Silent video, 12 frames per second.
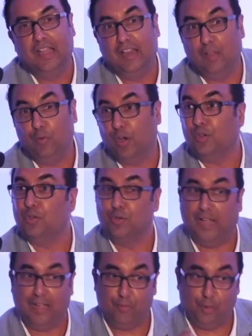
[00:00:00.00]
And I wanted
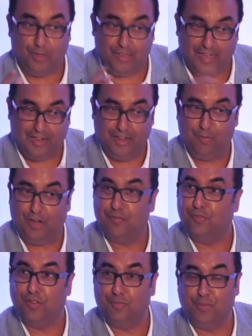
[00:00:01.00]
to have all that in
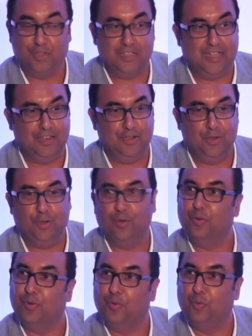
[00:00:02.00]
one film, because I didn't
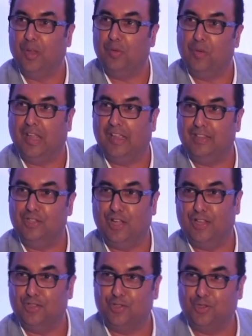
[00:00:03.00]
know when will I get a
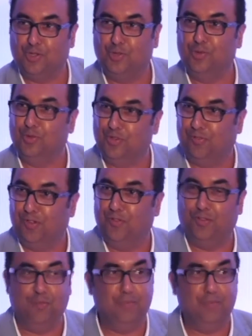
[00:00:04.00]
chance to shoot different